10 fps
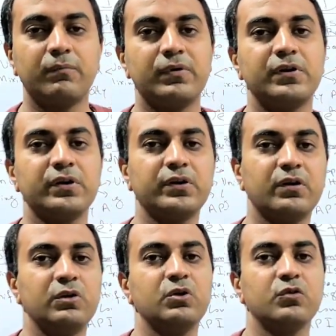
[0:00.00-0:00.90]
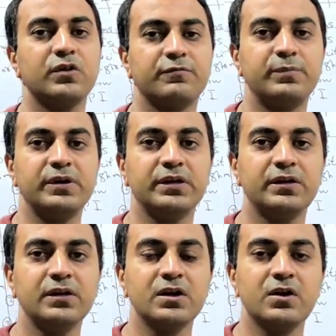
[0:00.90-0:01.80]
product trolley or
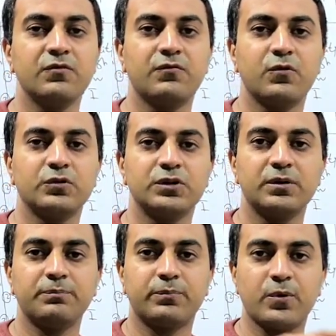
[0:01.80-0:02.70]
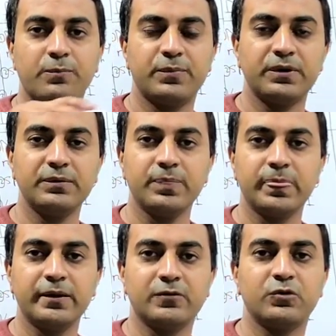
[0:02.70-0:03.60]
FPD for the proper
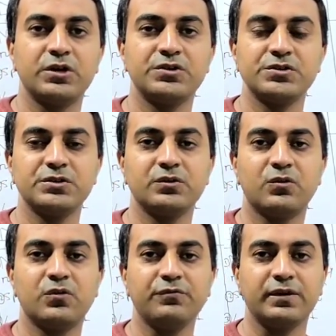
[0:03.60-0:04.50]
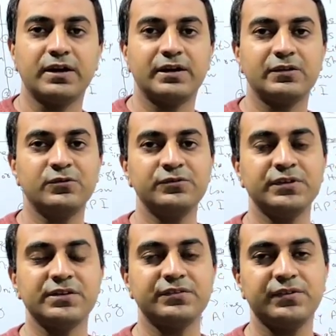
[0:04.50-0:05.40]
rotation of
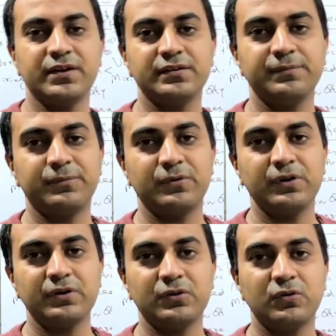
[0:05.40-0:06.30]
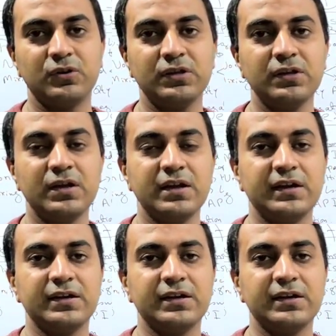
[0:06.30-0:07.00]
granules inside the product trolley.